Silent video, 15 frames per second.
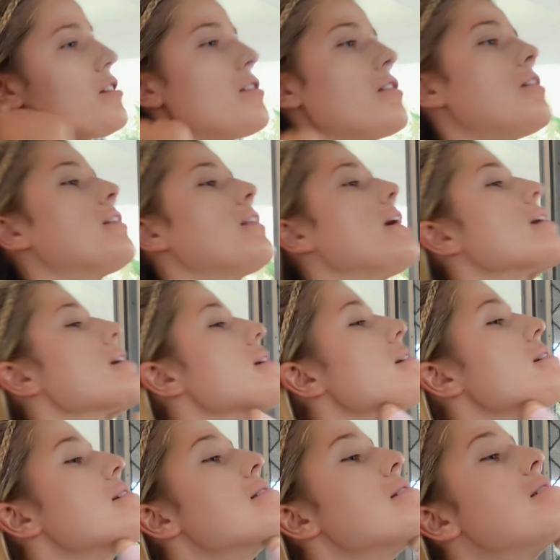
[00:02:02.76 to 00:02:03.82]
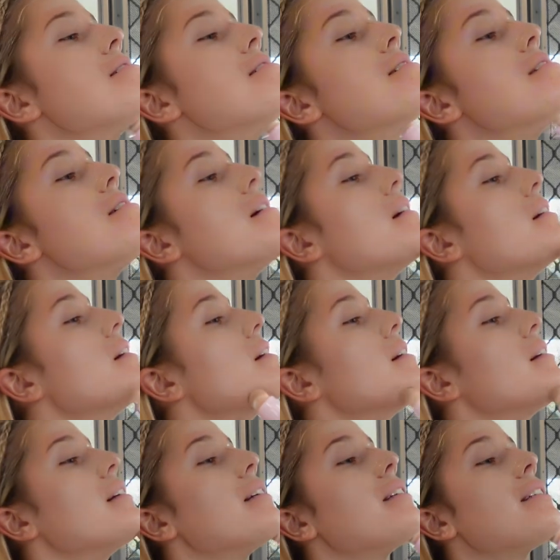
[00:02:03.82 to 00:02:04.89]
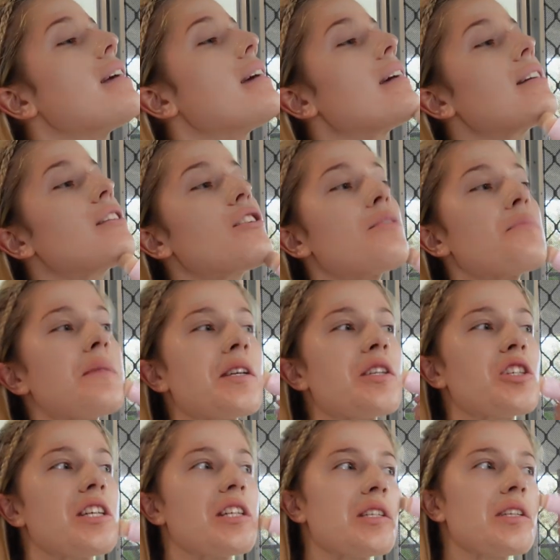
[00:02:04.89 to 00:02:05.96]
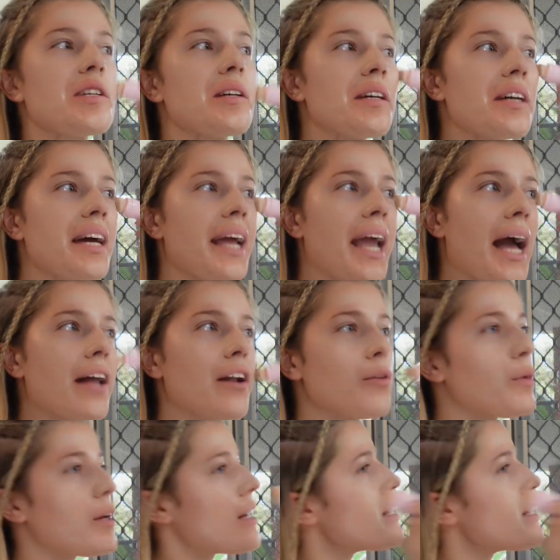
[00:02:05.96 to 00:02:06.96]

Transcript: not like take too much into account on what I